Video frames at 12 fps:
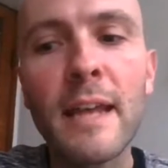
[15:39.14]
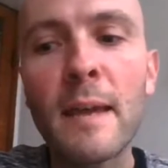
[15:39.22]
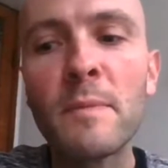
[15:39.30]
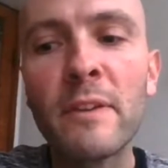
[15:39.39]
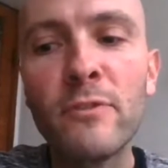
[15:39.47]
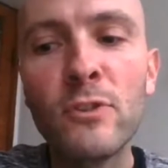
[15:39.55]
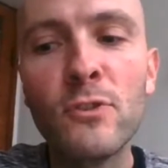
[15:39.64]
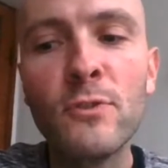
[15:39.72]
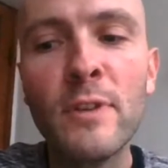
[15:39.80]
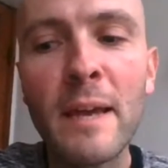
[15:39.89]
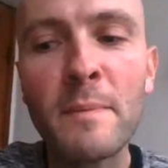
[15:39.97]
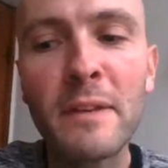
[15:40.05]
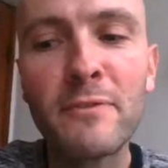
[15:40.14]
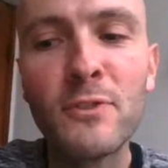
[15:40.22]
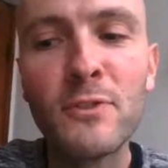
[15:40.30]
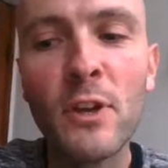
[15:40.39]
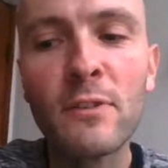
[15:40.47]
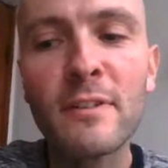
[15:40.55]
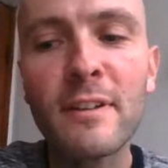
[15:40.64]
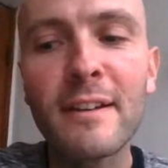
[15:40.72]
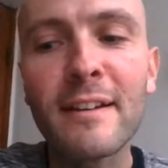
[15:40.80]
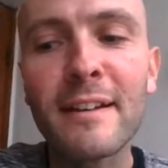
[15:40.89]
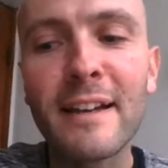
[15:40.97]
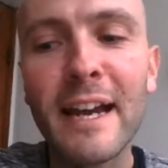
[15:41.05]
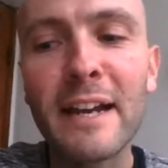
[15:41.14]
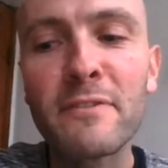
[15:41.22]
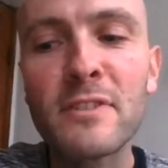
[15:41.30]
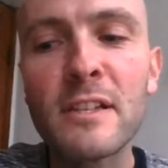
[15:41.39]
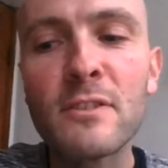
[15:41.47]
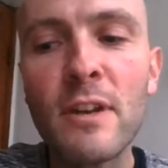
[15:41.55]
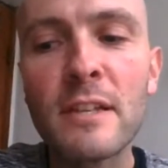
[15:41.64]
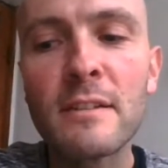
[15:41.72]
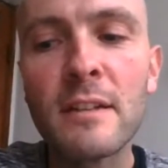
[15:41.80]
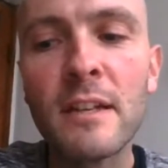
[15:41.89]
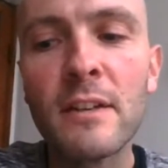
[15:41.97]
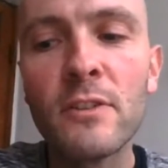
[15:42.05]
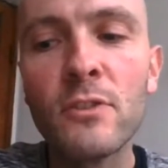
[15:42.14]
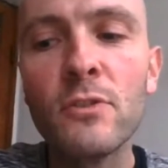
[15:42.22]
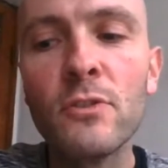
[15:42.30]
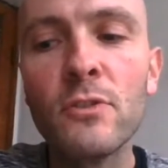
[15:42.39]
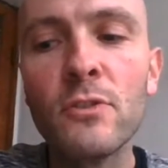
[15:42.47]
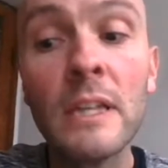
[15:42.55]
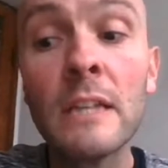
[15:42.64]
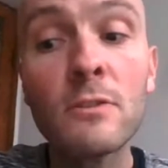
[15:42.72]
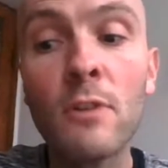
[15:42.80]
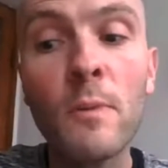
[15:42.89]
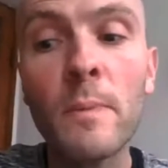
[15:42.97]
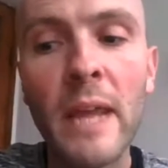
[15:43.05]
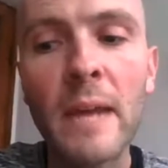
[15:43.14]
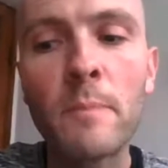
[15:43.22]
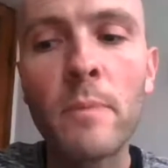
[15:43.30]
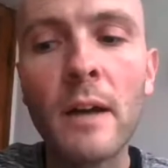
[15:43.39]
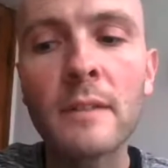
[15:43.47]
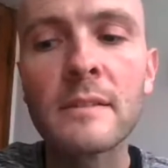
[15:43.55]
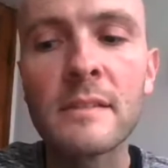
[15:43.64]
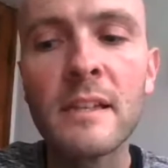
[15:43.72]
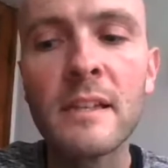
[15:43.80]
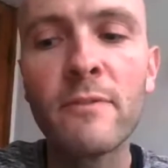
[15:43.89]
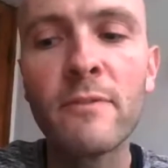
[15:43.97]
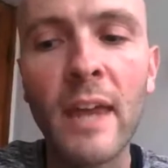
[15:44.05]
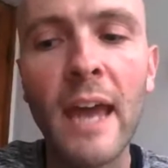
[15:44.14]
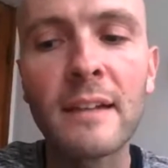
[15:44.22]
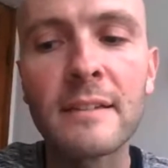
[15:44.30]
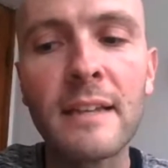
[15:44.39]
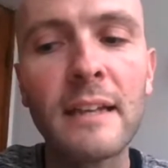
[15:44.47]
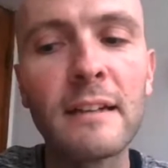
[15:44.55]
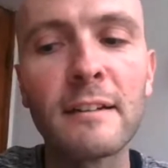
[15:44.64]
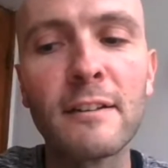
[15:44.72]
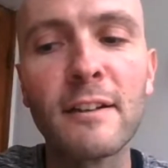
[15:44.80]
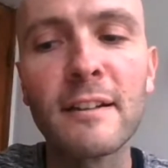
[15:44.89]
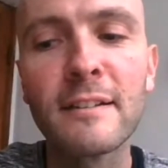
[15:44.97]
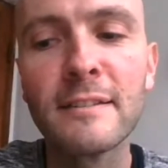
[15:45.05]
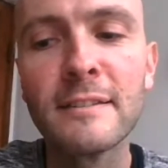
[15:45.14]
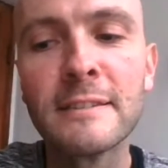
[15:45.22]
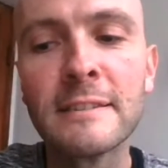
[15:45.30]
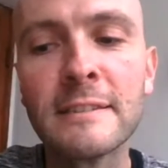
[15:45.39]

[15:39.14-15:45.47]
damned if you do, damned if you don't kind of situation here. You need to open that box and see if the cat is dead or not.